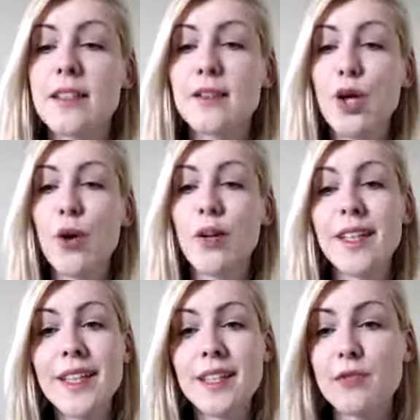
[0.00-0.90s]
So
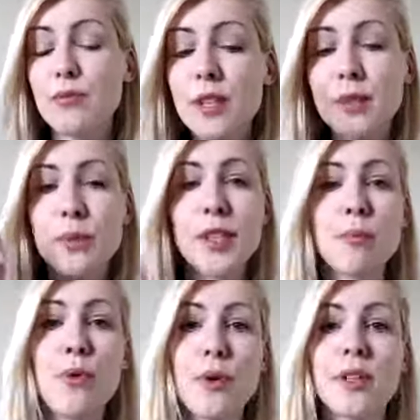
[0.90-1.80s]
that's really, really
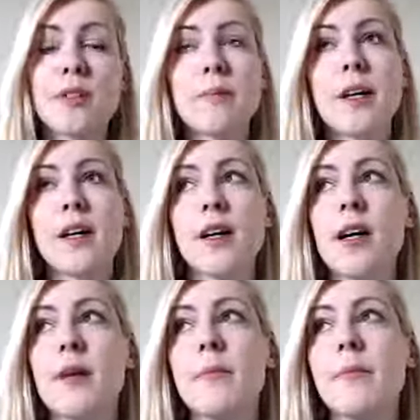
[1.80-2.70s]
important
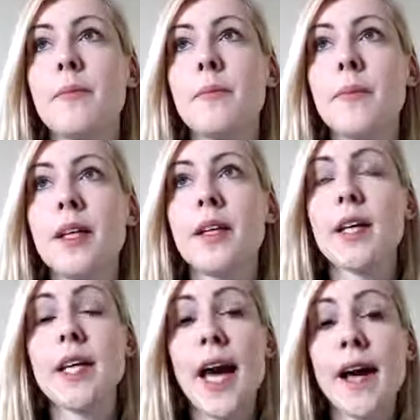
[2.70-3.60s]
about
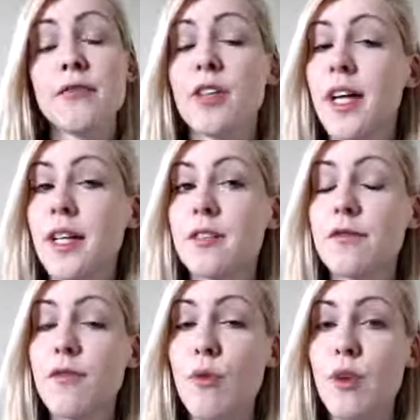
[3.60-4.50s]
being an advocate
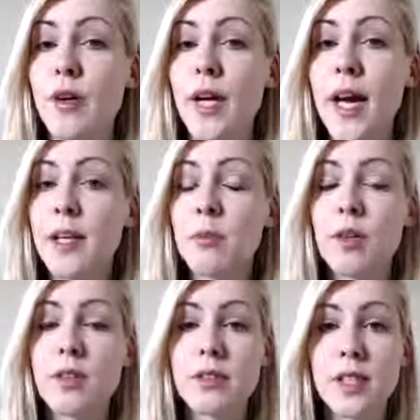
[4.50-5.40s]
for
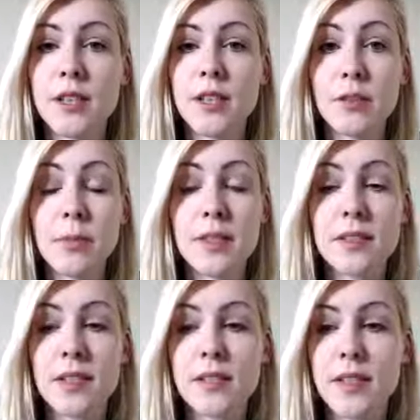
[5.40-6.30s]
animals in your
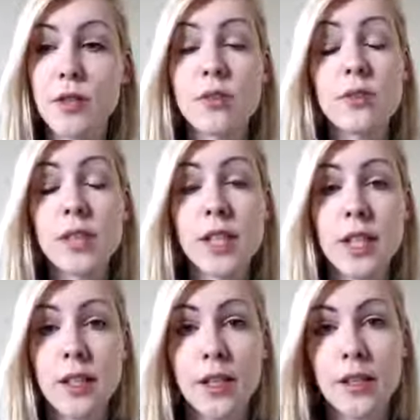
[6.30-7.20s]
business and also
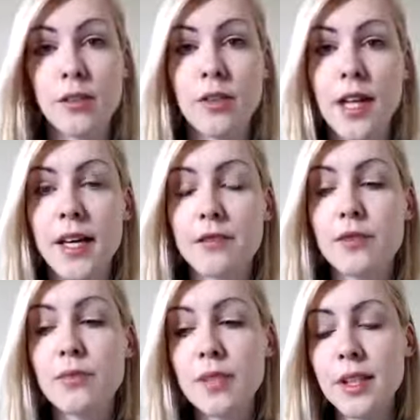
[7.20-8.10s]
in your life,
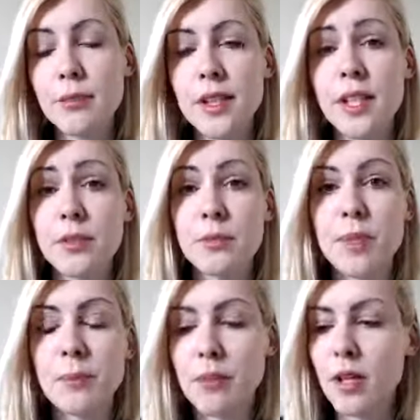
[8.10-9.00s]
to really relate to
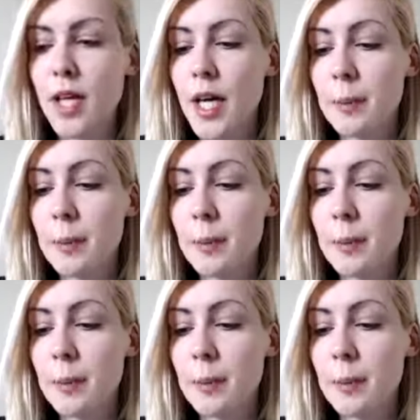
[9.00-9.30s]
people,